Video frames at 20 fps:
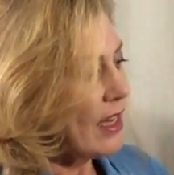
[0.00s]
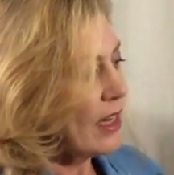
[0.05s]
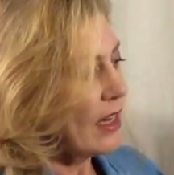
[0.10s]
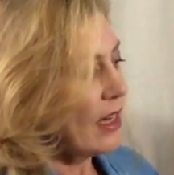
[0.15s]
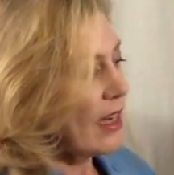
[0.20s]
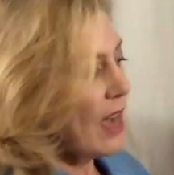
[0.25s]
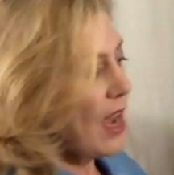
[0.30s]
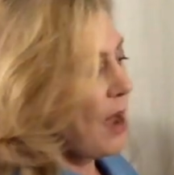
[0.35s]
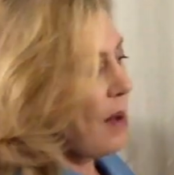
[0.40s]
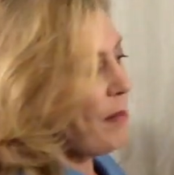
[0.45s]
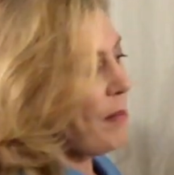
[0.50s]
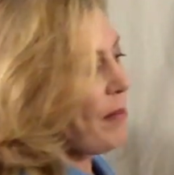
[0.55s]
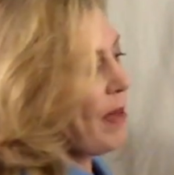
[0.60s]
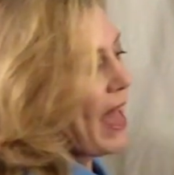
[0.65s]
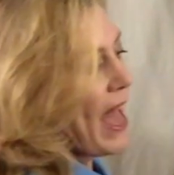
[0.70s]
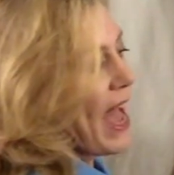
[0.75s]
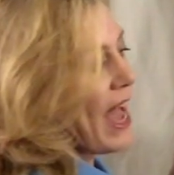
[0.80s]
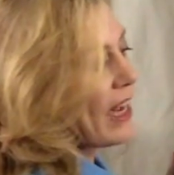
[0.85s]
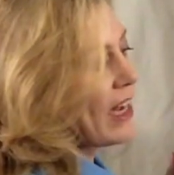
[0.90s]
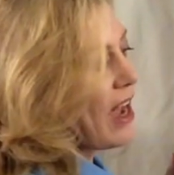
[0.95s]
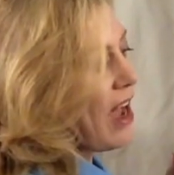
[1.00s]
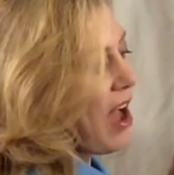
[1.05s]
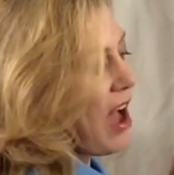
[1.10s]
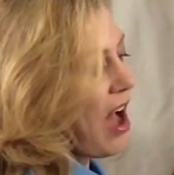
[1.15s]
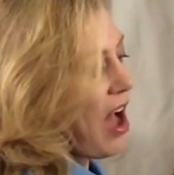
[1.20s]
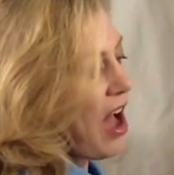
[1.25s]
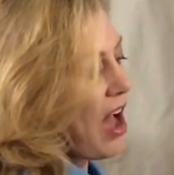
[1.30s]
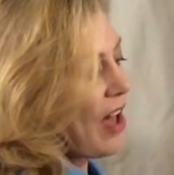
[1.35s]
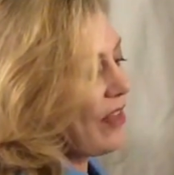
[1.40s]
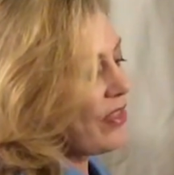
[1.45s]
come back
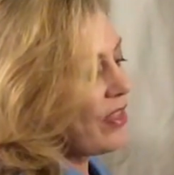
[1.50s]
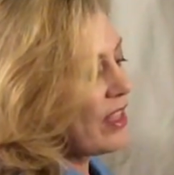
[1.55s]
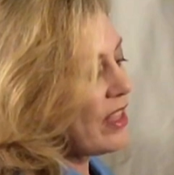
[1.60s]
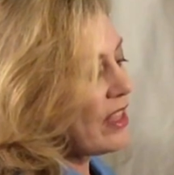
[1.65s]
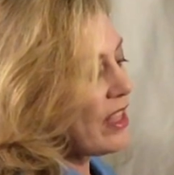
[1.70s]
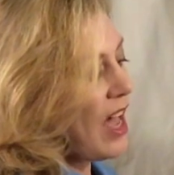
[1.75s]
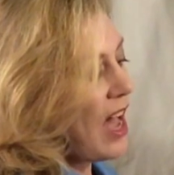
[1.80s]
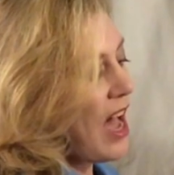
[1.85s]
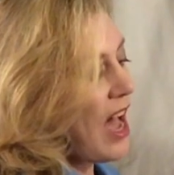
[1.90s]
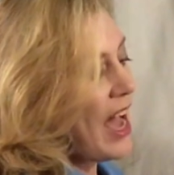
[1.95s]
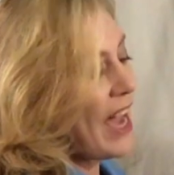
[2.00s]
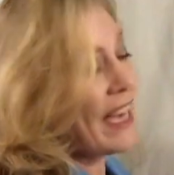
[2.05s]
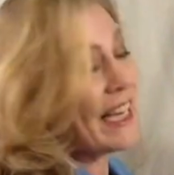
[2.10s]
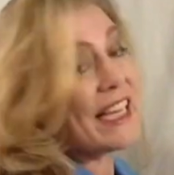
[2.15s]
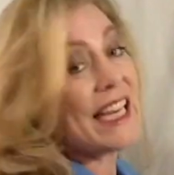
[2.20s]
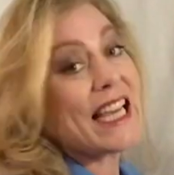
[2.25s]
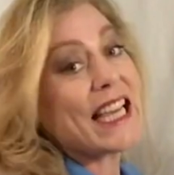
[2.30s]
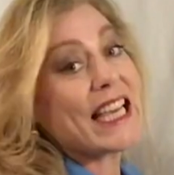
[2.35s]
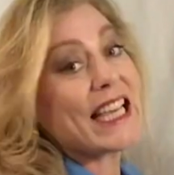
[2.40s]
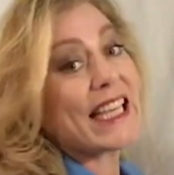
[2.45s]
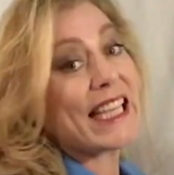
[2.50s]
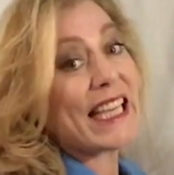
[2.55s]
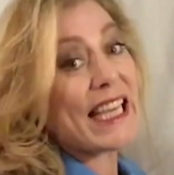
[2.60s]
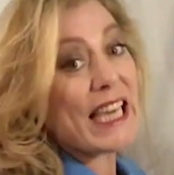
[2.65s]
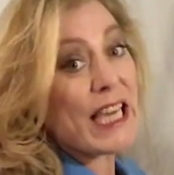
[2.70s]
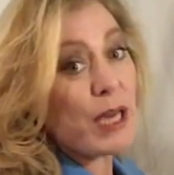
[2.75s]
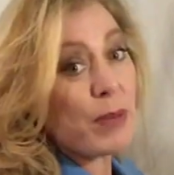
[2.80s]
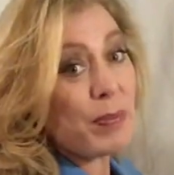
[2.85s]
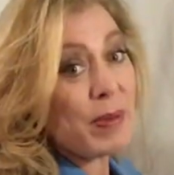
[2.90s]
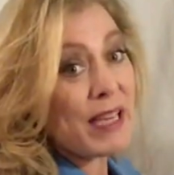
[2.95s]
on the line,
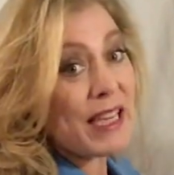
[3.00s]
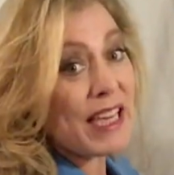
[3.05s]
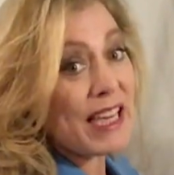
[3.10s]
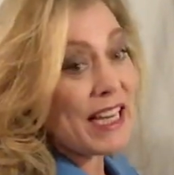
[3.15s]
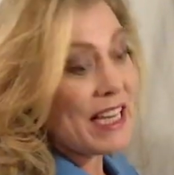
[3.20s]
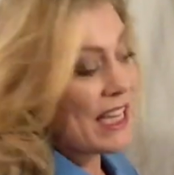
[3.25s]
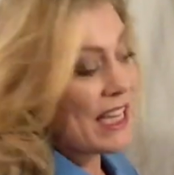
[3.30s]
keeping it